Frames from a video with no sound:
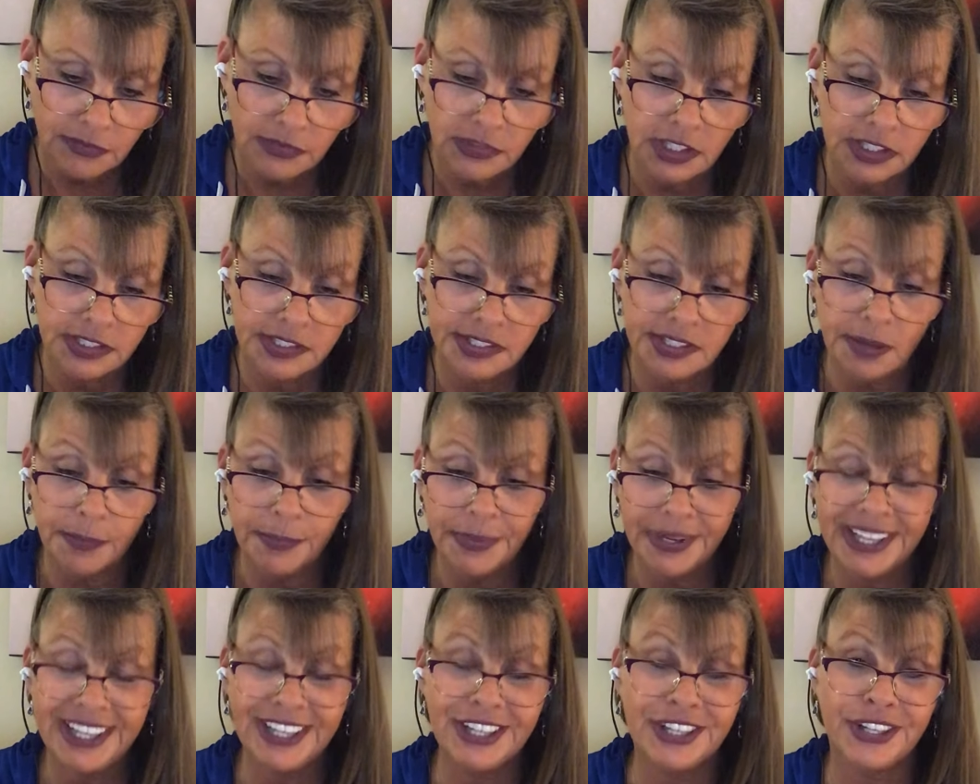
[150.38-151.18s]

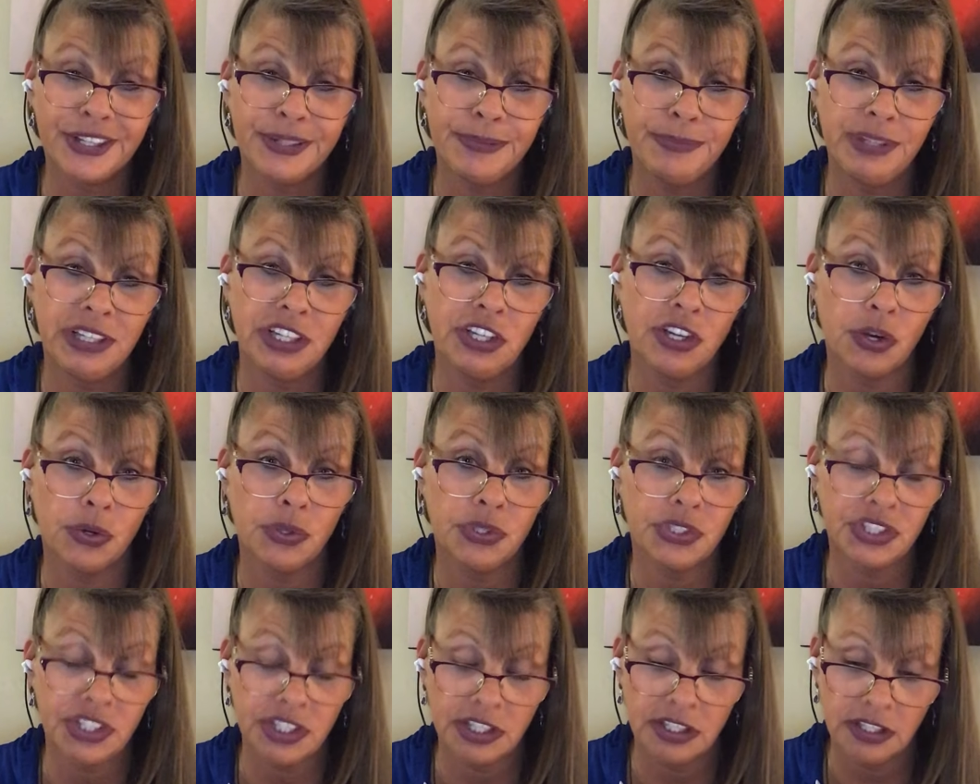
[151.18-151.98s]
somebody could be
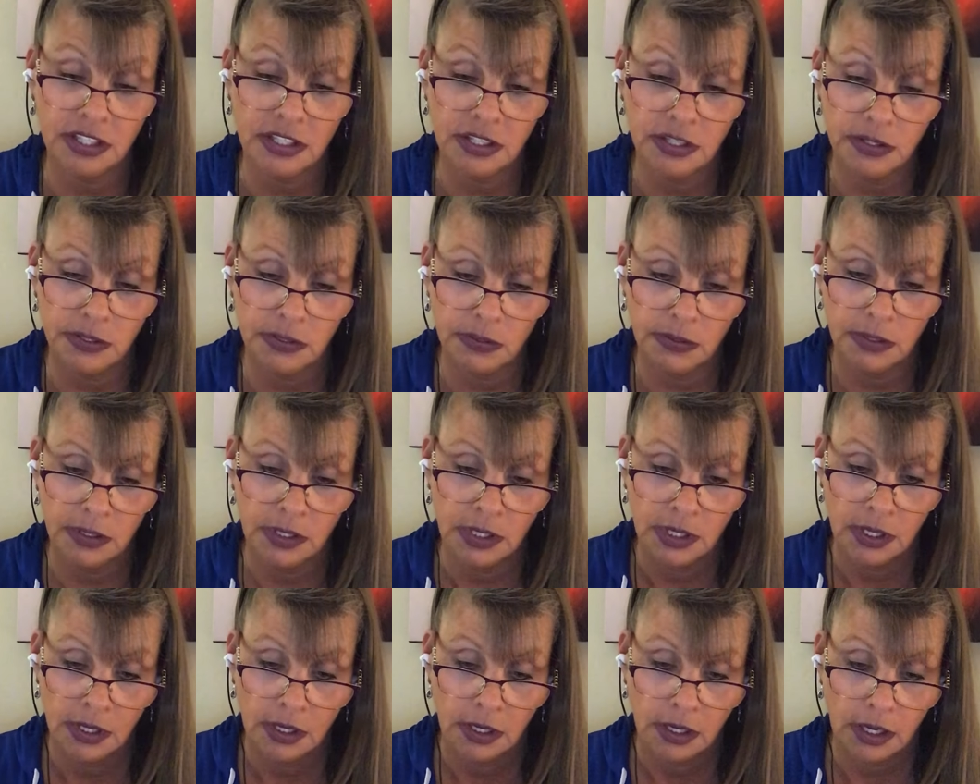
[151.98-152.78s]
ghosting you
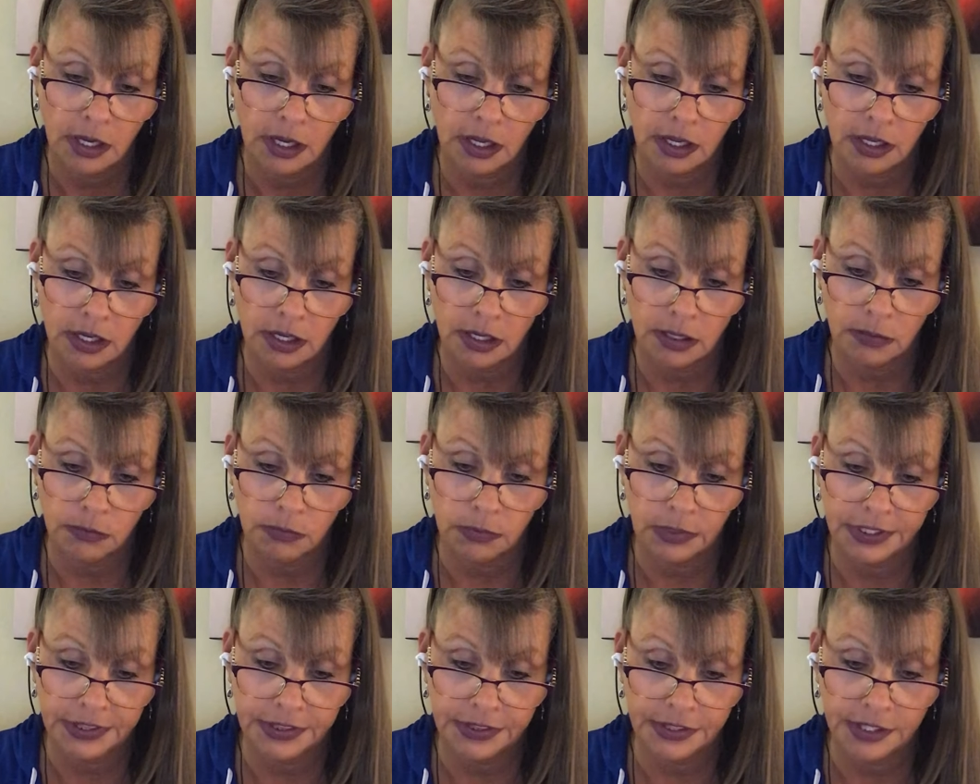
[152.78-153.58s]

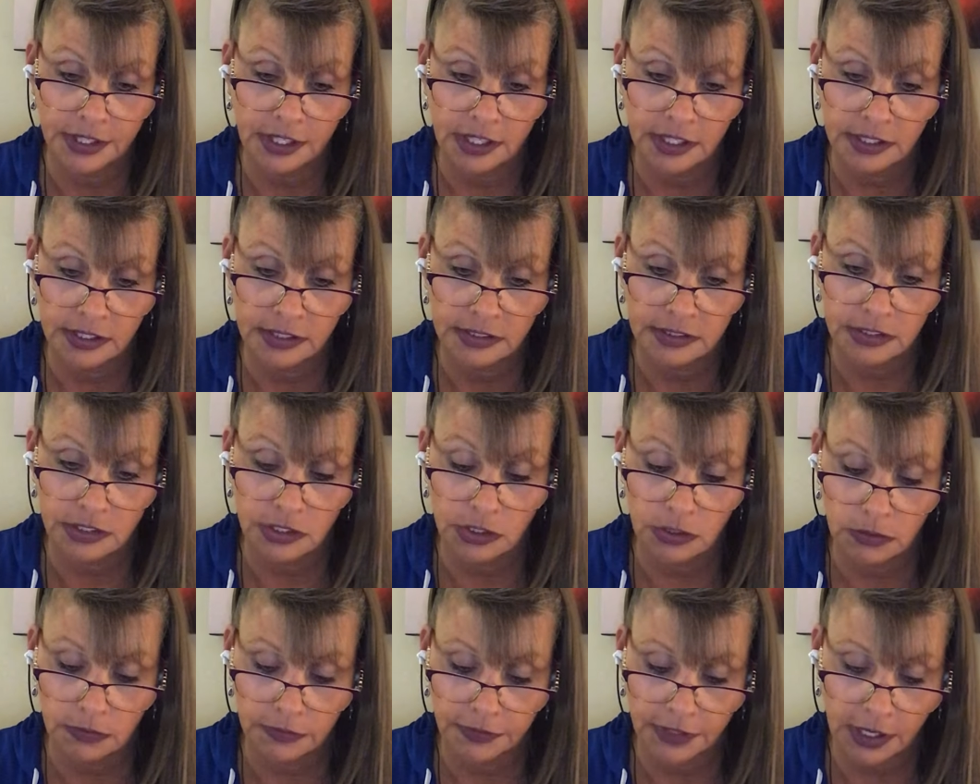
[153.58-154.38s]
with the
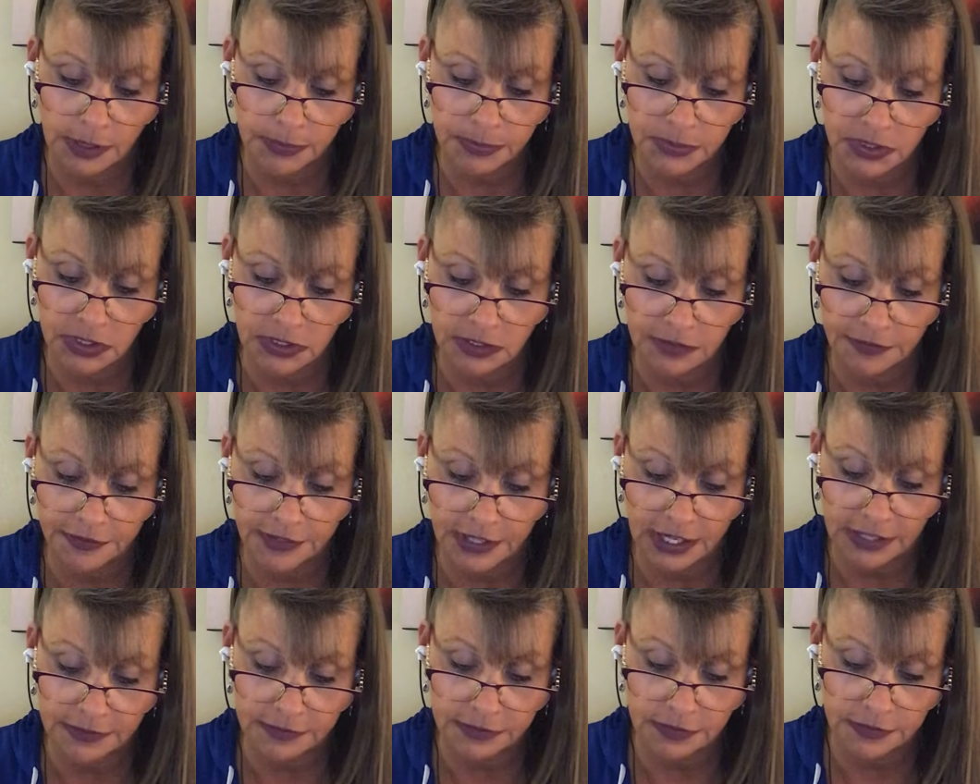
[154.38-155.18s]
Two of Cups and the
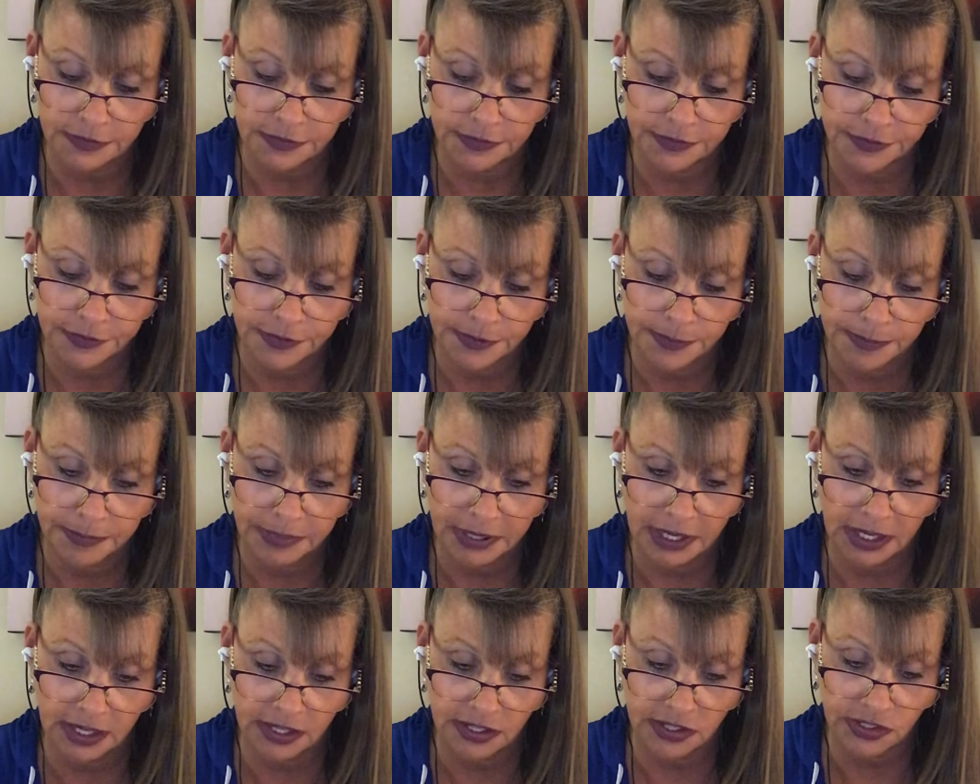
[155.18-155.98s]
Five of
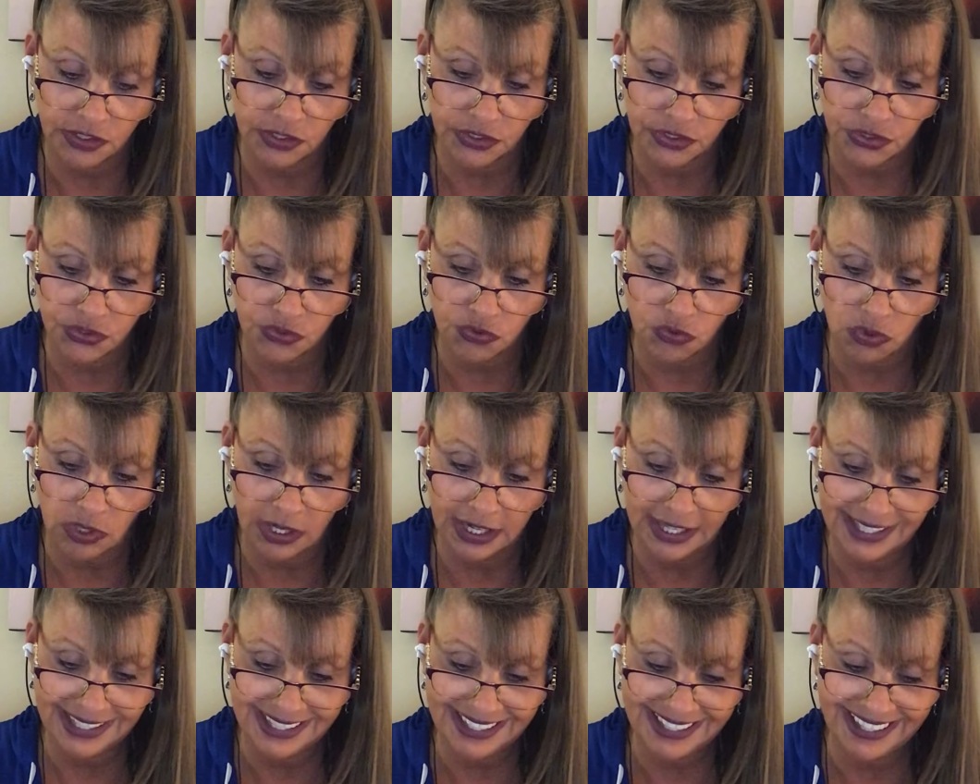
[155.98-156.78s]
Pentacles
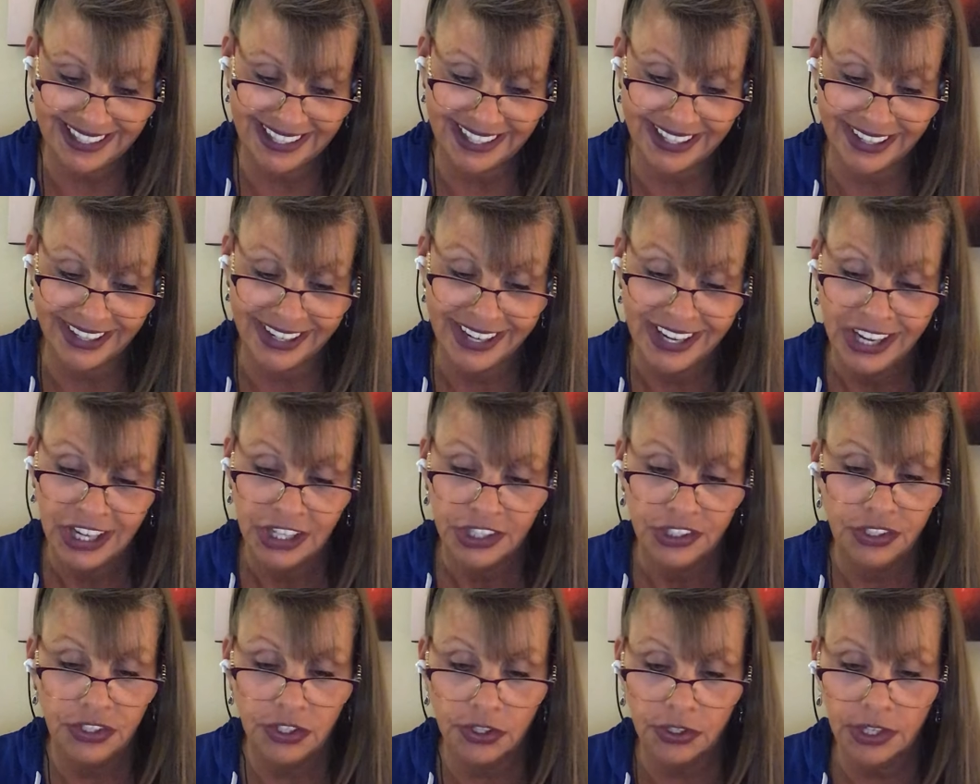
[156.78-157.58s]
right here.
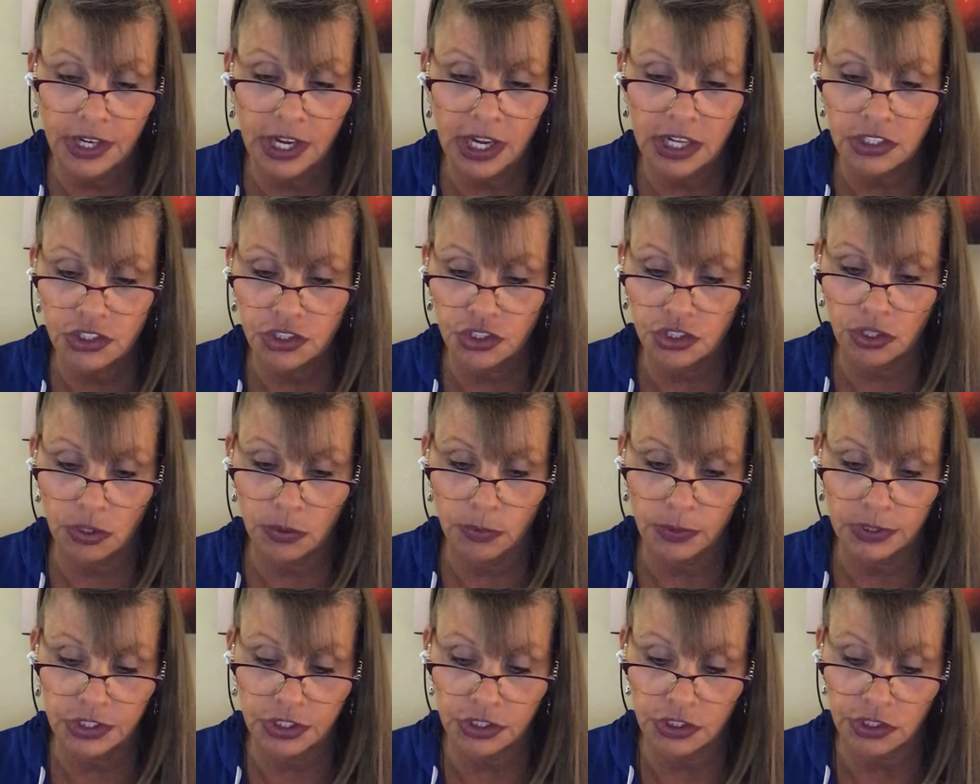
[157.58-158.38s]
You're not sure
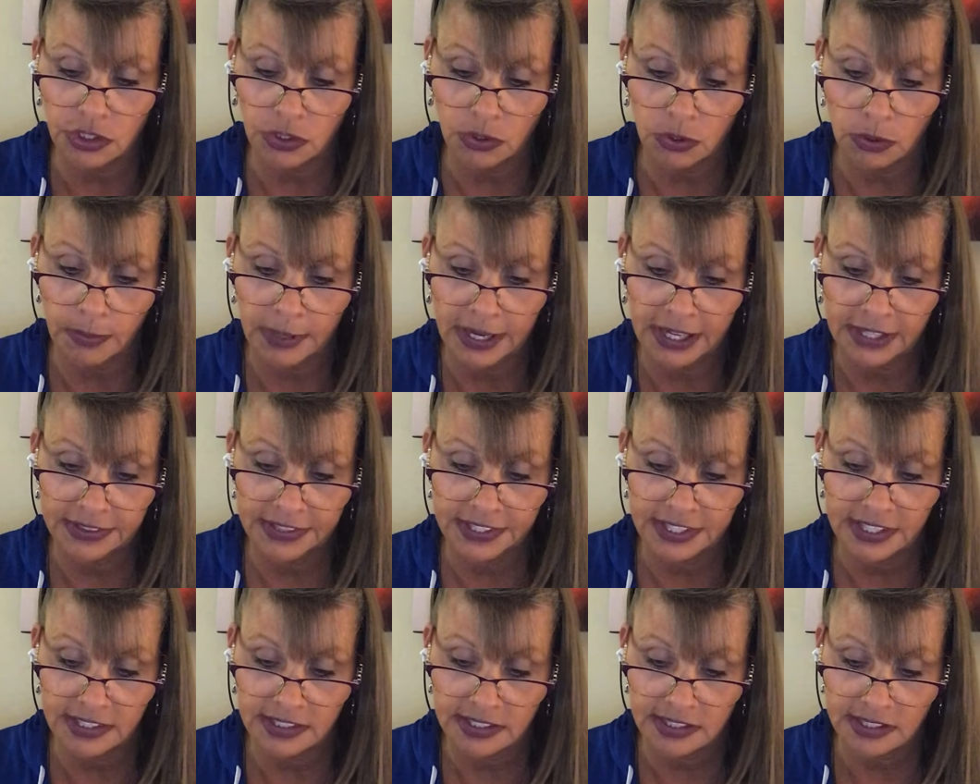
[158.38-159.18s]
what to do about
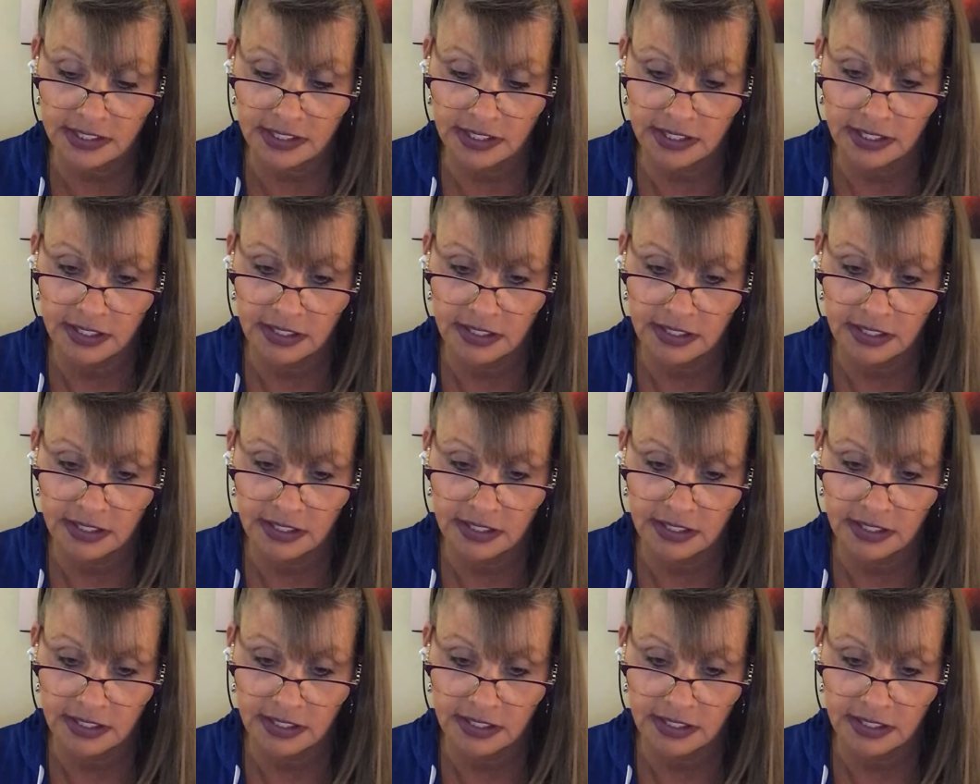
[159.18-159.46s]
this.